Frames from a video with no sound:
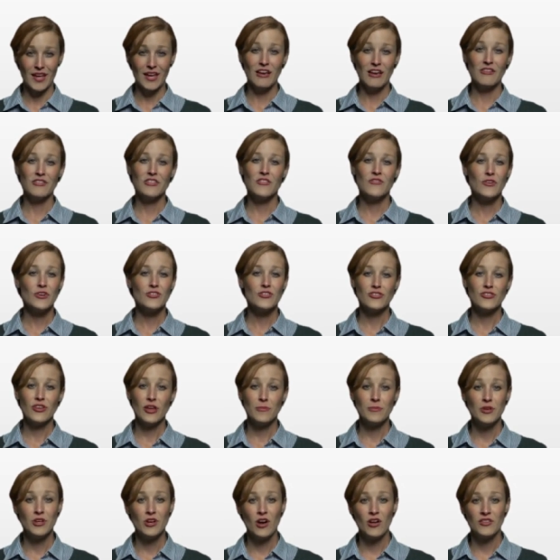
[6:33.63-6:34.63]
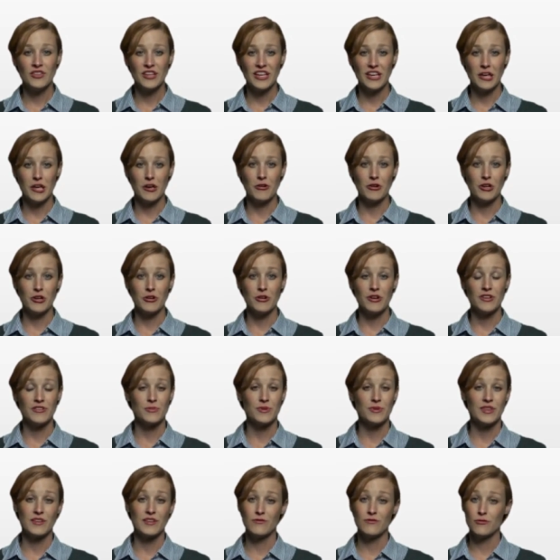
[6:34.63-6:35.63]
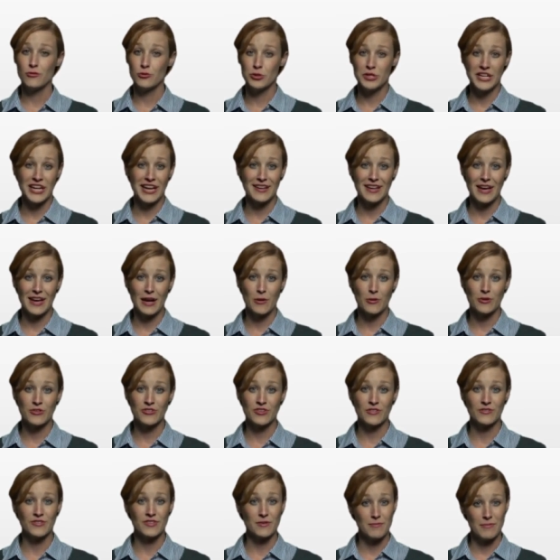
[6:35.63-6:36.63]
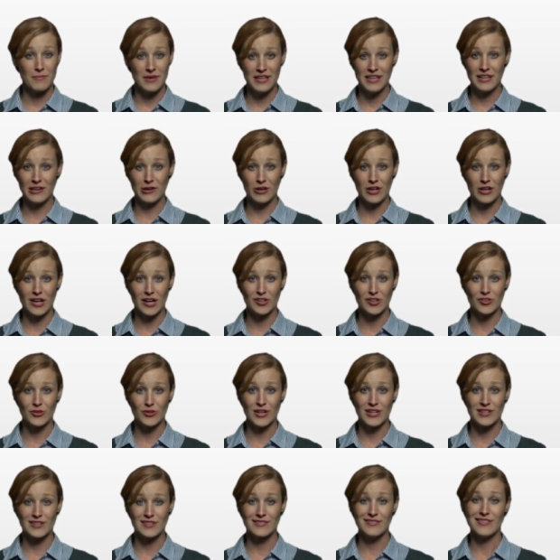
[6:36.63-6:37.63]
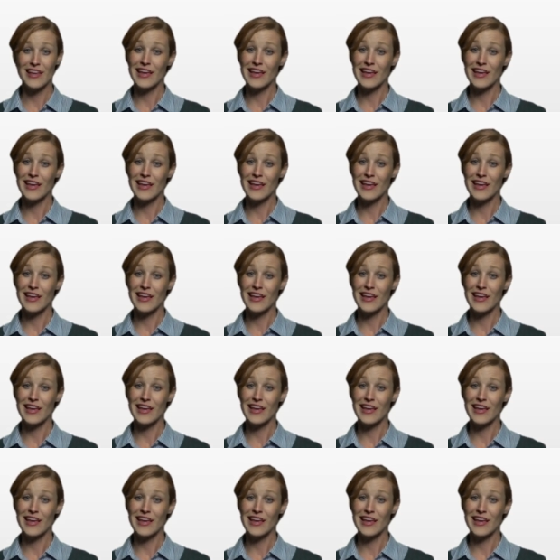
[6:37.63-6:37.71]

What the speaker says: If the first time you call the carrier is within 48 hours of submitting your contract,